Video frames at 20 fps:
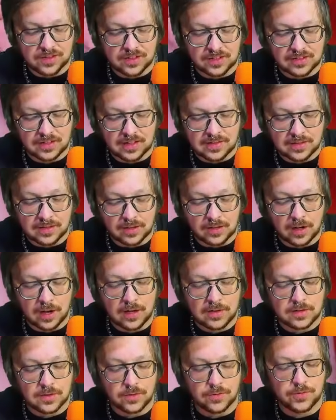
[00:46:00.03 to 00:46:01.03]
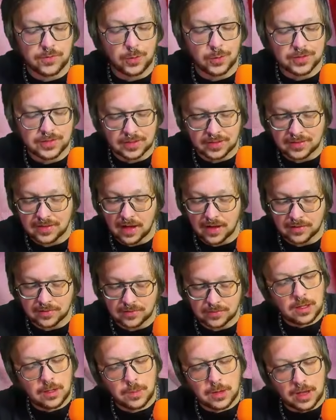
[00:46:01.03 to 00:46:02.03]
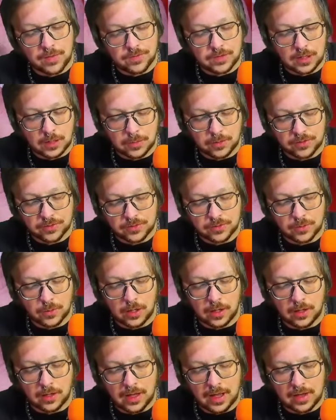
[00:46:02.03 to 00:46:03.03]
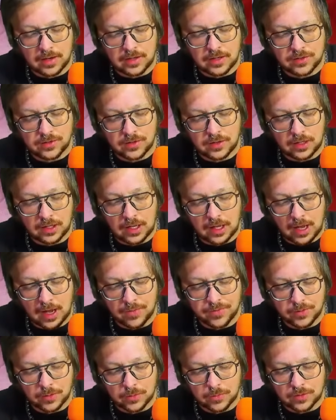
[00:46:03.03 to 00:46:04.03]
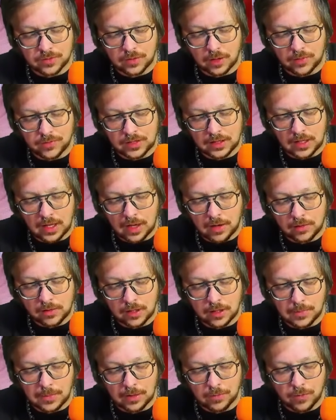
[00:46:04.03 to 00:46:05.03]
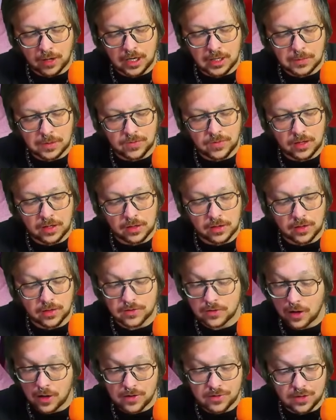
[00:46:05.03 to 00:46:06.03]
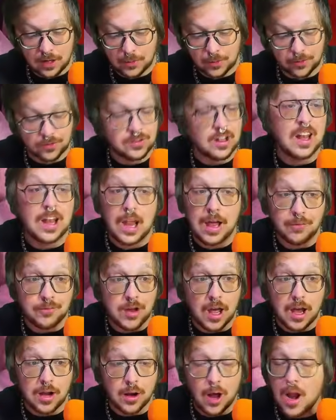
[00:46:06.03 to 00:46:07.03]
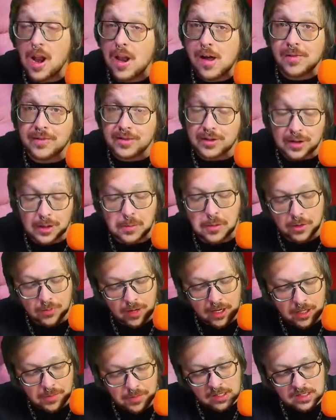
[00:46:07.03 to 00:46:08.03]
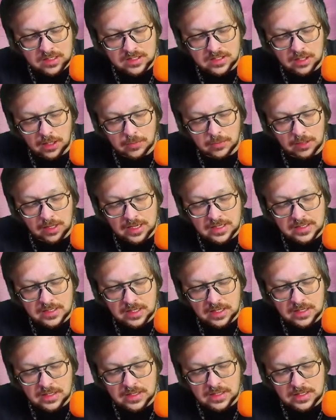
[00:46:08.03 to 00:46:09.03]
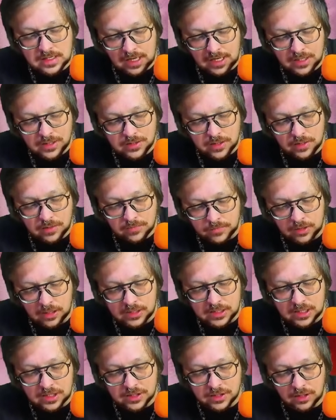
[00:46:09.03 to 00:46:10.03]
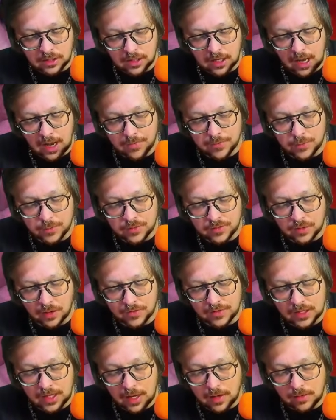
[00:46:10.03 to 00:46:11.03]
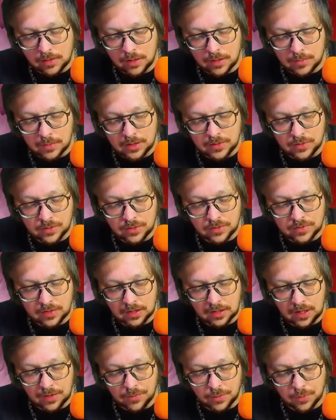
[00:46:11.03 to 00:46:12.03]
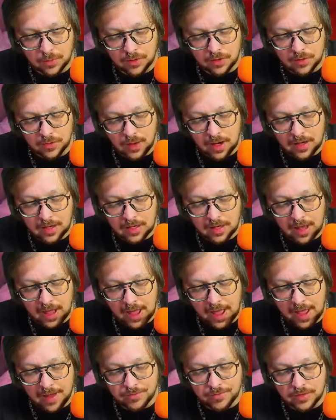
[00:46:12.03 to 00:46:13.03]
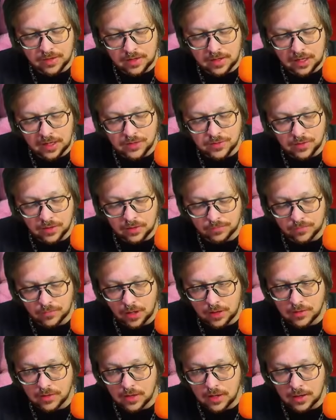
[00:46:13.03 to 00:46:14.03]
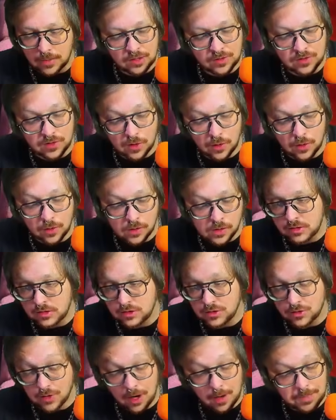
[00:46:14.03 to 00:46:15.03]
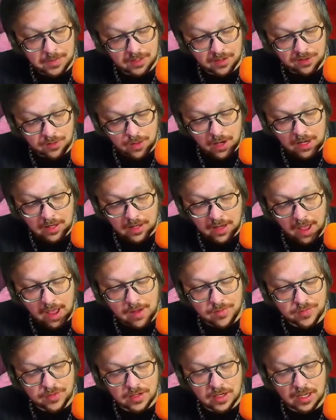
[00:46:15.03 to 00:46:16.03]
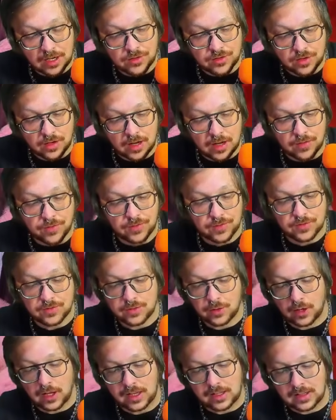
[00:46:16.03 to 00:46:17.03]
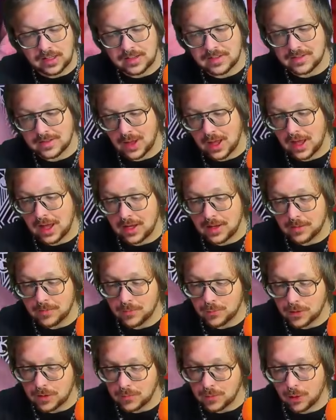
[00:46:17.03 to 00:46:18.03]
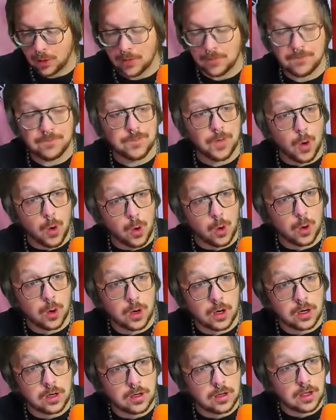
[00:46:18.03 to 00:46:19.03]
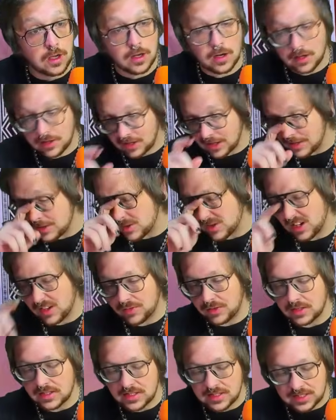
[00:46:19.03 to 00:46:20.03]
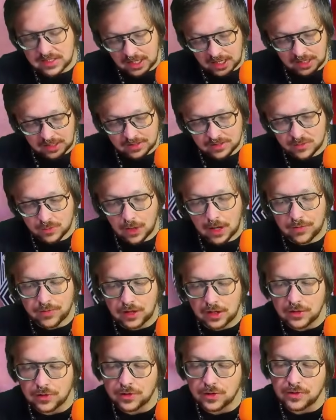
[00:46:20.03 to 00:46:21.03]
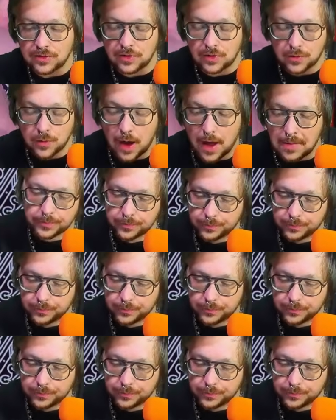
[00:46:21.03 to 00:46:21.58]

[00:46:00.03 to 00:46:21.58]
success at a cost or full success. And we have doubles as well. Additionally, after resolving the outcome, a random event occurs. On doubles, I love that. I love a double random event. Some less than the danger. Additionally, after resolving the outcome, introduce a level 1 threat and halve the danger, round it up. So drop in a threat and half the danger. If so, like let's say we roll a 4 and our danger level is 6, we have to introduce a threat.